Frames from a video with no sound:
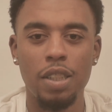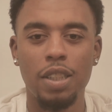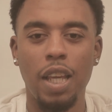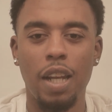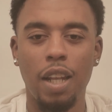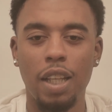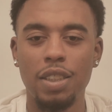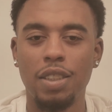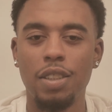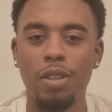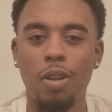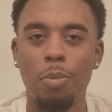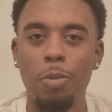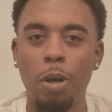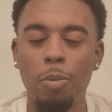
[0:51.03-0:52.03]
Kind of like C
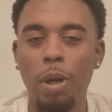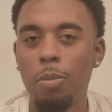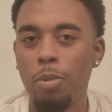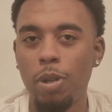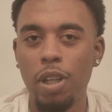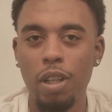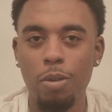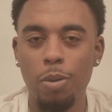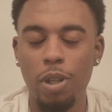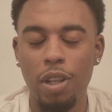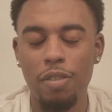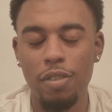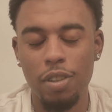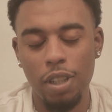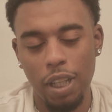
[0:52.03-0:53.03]
note about my bread or
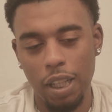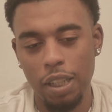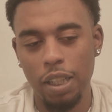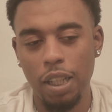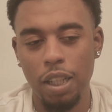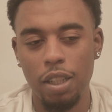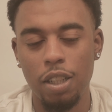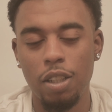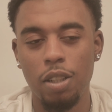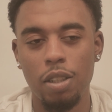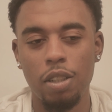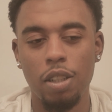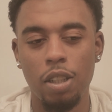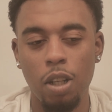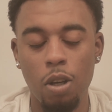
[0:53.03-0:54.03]
whatever. And then
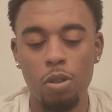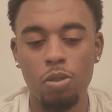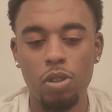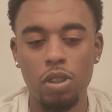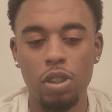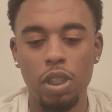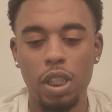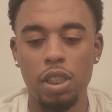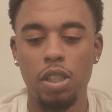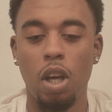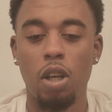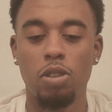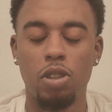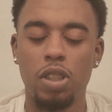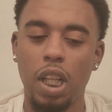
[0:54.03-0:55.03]
the notes is
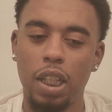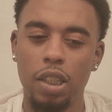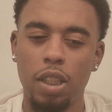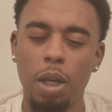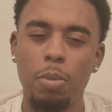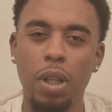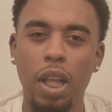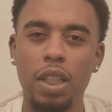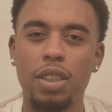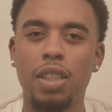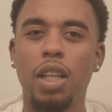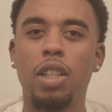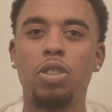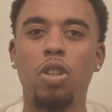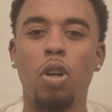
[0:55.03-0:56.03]
also it's like a double
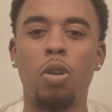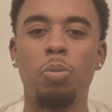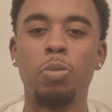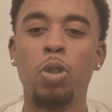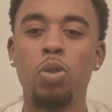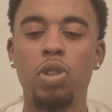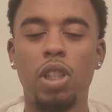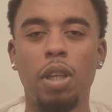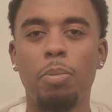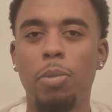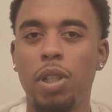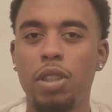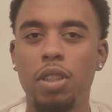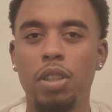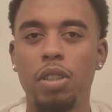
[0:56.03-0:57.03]
entendre on music and
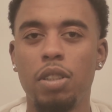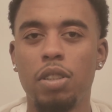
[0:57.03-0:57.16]
money.